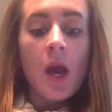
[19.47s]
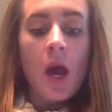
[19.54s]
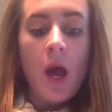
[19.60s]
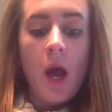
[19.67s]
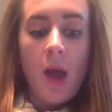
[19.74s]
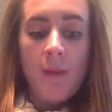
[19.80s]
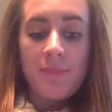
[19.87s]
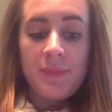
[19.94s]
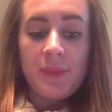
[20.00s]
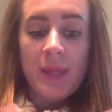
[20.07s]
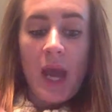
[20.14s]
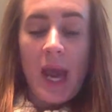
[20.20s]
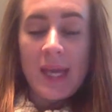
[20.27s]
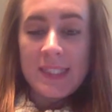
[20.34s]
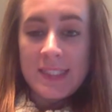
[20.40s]
Um,
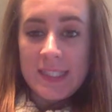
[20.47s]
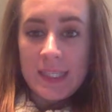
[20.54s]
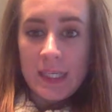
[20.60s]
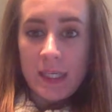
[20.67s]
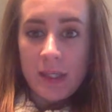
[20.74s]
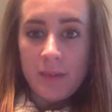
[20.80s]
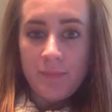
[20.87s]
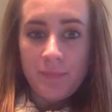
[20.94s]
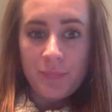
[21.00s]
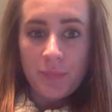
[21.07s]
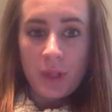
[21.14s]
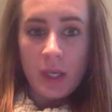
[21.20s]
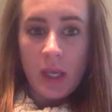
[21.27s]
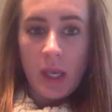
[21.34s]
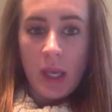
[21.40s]
IDEA
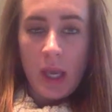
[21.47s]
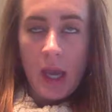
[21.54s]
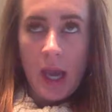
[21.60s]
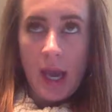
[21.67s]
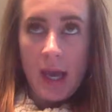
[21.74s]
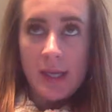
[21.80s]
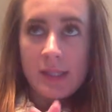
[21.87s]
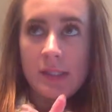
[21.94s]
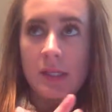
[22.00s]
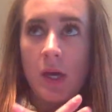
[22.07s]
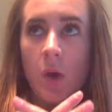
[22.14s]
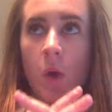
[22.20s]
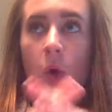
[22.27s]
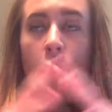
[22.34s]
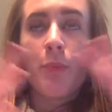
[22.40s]
has
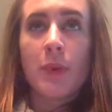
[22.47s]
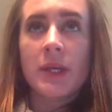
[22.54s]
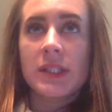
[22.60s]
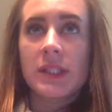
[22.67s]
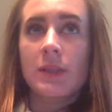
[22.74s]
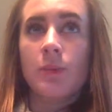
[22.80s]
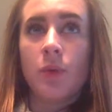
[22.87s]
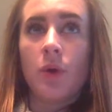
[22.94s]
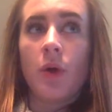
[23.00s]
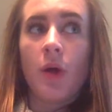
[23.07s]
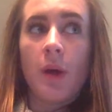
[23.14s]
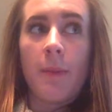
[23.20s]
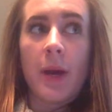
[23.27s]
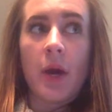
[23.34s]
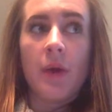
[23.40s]
a whole principle
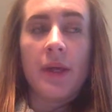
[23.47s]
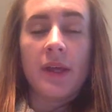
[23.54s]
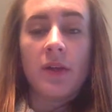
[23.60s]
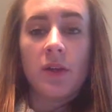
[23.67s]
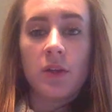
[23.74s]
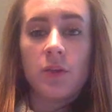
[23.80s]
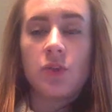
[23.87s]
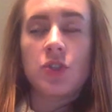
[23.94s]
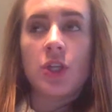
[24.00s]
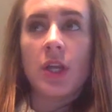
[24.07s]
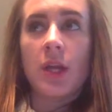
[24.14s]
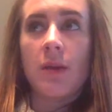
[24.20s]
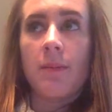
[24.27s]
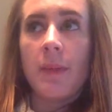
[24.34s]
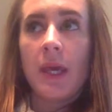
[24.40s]
about
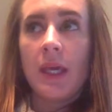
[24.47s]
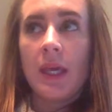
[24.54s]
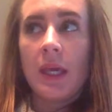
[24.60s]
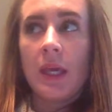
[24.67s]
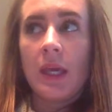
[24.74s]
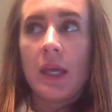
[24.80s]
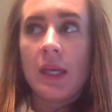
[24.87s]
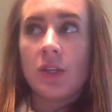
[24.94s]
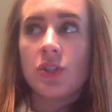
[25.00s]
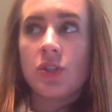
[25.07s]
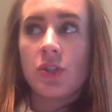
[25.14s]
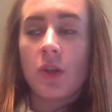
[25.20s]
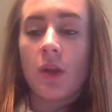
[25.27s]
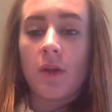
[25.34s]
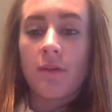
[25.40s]
inclusion and making each
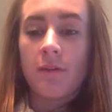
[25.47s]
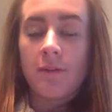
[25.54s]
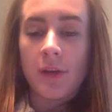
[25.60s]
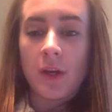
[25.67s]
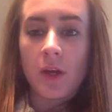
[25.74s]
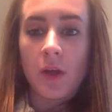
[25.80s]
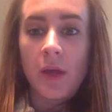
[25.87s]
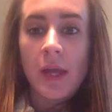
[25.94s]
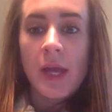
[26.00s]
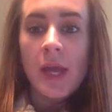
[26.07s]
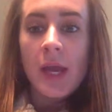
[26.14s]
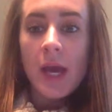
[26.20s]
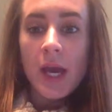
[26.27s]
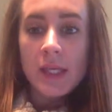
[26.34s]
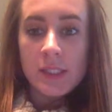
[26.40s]
student feel
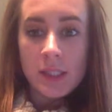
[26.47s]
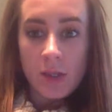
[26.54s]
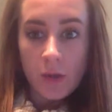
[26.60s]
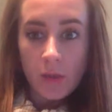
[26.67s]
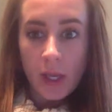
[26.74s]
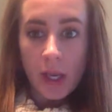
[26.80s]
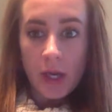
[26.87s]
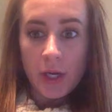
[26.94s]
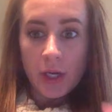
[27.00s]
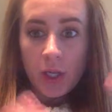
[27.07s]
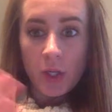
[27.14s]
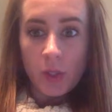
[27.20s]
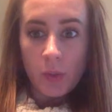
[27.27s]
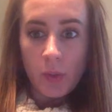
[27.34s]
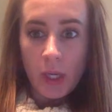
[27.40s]
as though they are
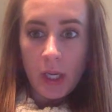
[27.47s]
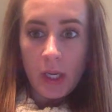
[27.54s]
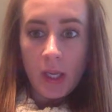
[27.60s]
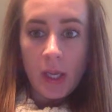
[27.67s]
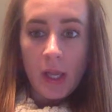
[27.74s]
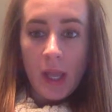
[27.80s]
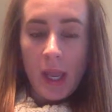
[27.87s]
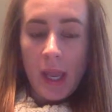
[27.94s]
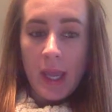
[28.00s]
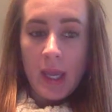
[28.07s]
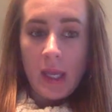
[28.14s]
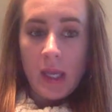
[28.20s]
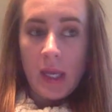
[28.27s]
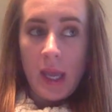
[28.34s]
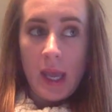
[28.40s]
included
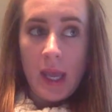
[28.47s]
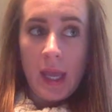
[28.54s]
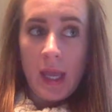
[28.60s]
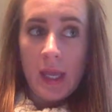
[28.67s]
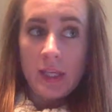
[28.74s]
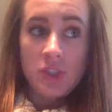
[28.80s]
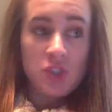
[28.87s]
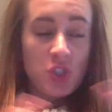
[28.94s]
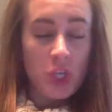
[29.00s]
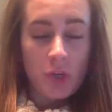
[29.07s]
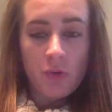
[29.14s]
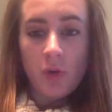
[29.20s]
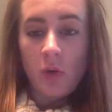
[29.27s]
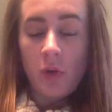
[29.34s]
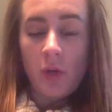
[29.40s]
in a
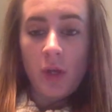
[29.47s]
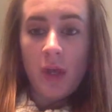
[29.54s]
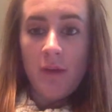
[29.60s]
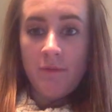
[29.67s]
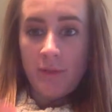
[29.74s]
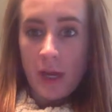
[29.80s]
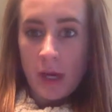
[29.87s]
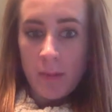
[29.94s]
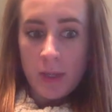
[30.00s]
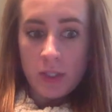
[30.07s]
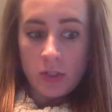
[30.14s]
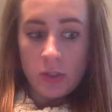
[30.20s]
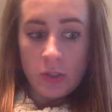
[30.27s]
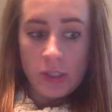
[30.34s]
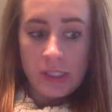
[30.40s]
general
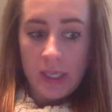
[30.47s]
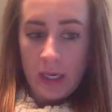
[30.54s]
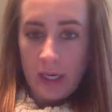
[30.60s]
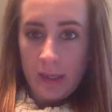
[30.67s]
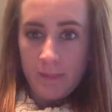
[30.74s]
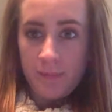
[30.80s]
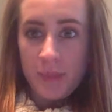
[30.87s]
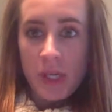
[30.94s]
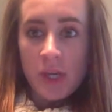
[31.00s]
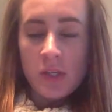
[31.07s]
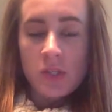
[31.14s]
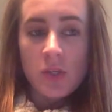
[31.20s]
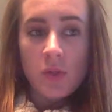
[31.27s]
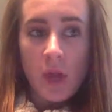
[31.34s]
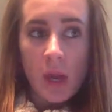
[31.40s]
environmental setting.
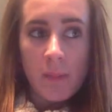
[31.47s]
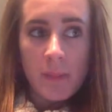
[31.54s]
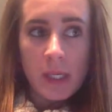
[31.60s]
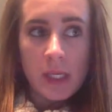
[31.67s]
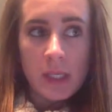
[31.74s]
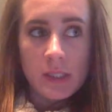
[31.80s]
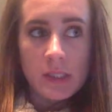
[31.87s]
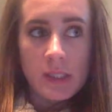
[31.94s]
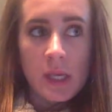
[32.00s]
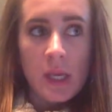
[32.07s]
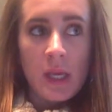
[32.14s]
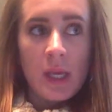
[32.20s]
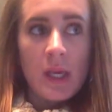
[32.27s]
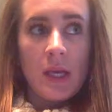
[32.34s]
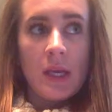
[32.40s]
So that means
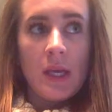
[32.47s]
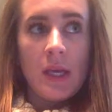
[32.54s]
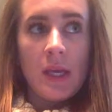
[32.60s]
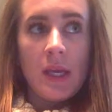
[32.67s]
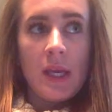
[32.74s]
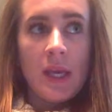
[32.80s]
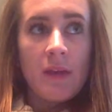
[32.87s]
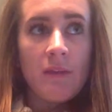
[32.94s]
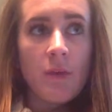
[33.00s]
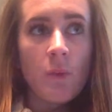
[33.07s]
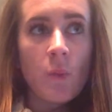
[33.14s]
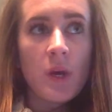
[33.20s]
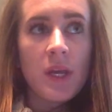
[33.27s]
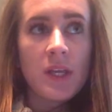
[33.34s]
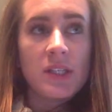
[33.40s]

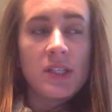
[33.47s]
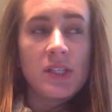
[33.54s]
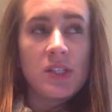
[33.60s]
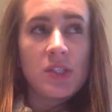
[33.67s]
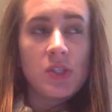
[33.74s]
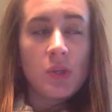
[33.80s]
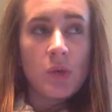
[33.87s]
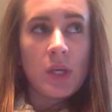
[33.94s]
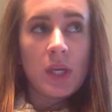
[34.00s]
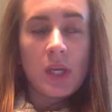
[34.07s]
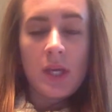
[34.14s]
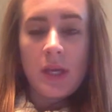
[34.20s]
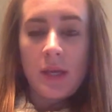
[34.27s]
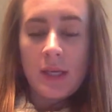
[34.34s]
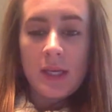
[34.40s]
even when a
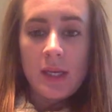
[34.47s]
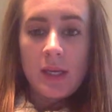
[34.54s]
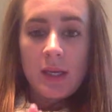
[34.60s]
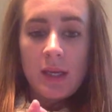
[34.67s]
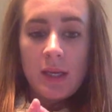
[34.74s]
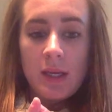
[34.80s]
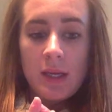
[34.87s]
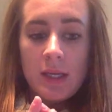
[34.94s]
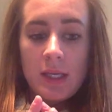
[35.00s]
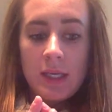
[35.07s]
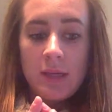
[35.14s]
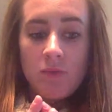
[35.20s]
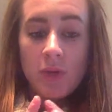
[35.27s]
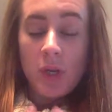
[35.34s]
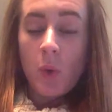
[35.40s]
student
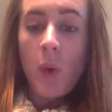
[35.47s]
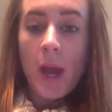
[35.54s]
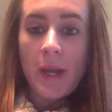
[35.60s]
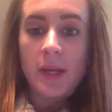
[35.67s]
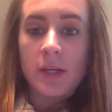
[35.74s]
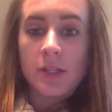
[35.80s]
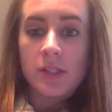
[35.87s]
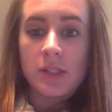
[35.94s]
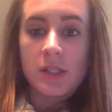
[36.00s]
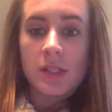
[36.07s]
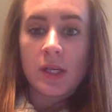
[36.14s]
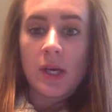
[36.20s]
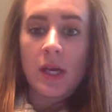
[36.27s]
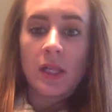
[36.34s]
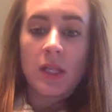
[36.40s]
requires
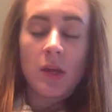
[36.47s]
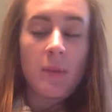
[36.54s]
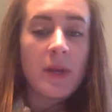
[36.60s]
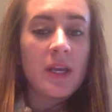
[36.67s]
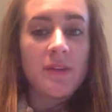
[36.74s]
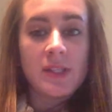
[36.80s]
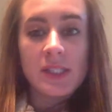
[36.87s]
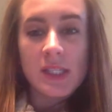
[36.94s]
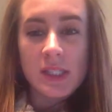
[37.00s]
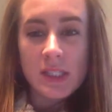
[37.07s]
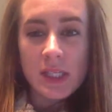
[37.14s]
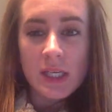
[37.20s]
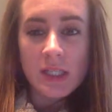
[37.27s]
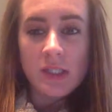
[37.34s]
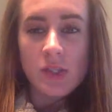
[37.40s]
a little bit of
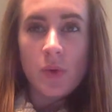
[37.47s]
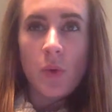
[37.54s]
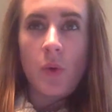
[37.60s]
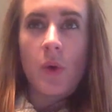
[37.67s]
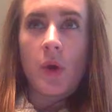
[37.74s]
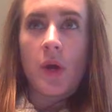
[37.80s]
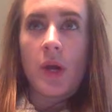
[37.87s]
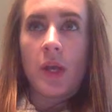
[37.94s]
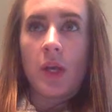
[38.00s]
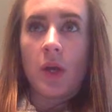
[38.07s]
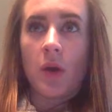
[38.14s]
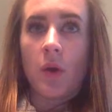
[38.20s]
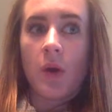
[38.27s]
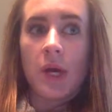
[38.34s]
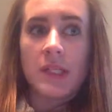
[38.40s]
assistance or you
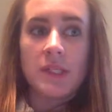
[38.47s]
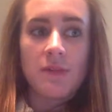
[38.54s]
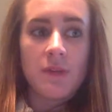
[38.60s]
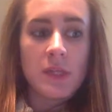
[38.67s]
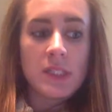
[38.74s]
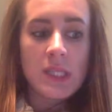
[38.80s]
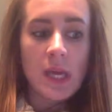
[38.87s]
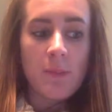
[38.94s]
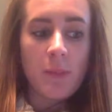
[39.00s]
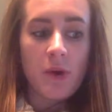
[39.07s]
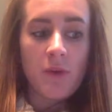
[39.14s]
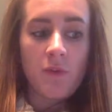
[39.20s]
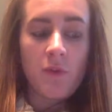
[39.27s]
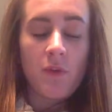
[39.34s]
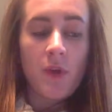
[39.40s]
know a different type
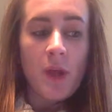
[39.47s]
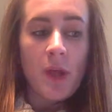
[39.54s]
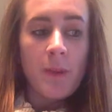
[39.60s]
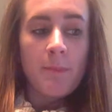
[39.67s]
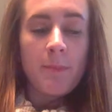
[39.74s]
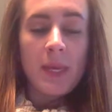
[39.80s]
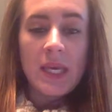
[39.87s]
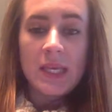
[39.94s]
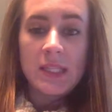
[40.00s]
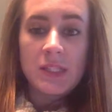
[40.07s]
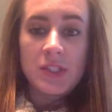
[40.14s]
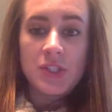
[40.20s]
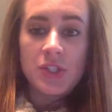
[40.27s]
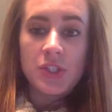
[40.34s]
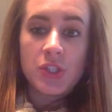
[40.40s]
of
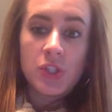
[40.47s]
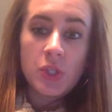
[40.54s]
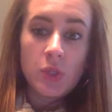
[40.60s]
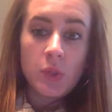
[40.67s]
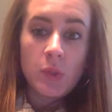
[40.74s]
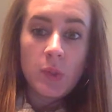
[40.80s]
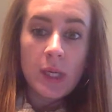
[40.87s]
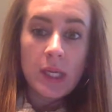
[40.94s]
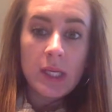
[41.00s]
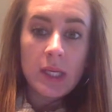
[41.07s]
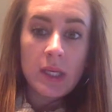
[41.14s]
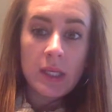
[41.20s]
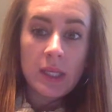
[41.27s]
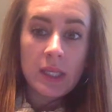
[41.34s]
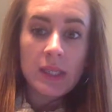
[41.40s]
means to get a,
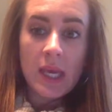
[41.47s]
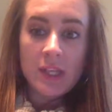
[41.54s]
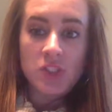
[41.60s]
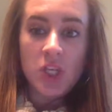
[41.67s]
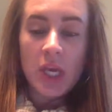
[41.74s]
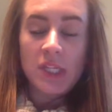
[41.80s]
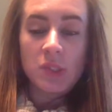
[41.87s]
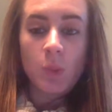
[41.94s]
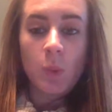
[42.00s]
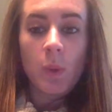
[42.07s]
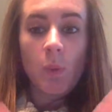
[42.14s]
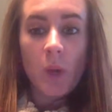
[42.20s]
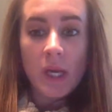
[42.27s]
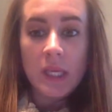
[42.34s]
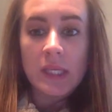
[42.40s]
get the education, we
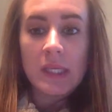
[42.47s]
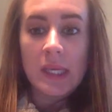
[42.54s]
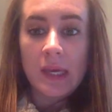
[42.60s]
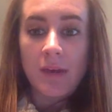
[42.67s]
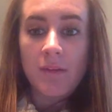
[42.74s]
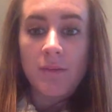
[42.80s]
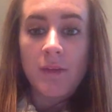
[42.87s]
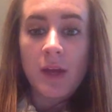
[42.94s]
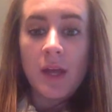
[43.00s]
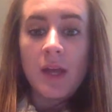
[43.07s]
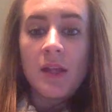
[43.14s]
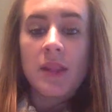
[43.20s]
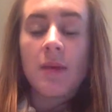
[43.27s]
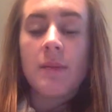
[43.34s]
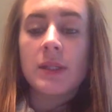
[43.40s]
want to give
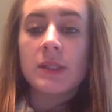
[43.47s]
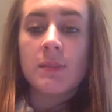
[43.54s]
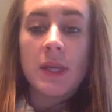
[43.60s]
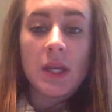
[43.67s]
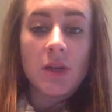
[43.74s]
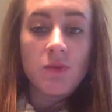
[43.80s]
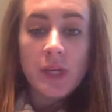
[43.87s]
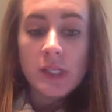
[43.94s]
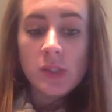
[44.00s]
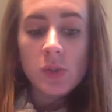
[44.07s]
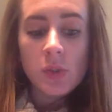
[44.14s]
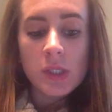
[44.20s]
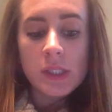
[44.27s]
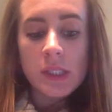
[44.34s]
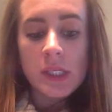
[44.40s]
them as many
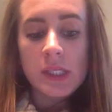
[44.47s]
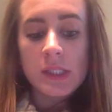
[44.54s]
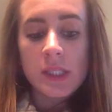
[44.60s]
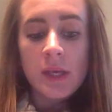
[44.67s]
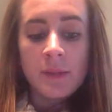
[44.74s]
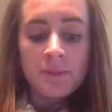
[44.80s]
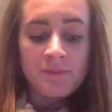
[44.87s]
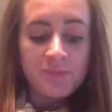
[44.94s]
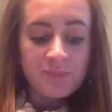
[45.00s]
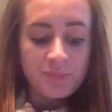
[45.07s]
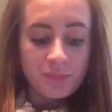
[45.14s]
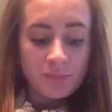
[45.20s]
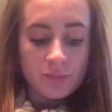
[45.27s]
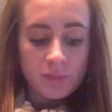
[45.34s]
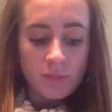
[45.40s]
resources
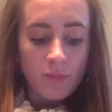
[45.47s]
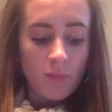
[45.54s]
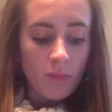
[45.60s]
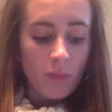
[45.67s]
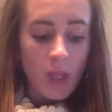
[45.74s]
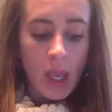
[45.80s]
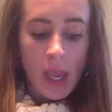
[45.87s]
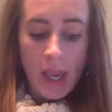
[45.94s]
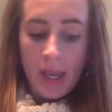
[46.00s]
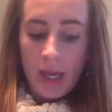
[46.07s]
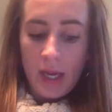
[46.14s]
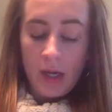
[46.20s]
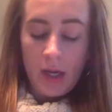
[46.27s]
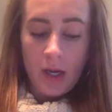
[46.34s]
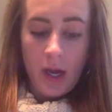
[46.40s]

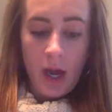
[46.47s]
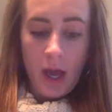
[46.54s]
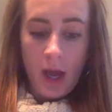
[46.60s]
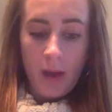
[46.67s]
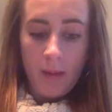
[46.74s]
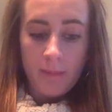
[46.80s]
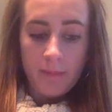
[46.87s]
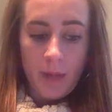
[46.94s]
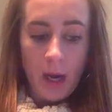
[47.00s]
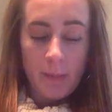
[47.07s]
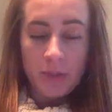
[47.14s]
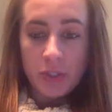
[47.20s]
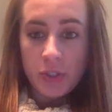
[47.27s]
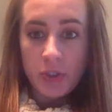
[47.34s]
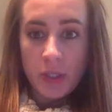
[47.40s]
and um,
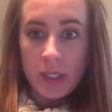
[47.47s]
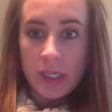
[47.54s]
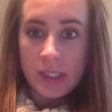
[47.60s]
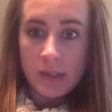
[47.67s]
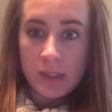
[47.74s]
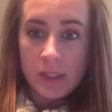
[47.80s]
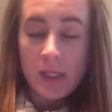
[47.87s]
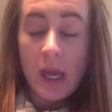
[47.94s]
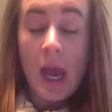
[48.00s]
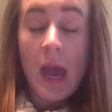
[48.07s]
opportunity as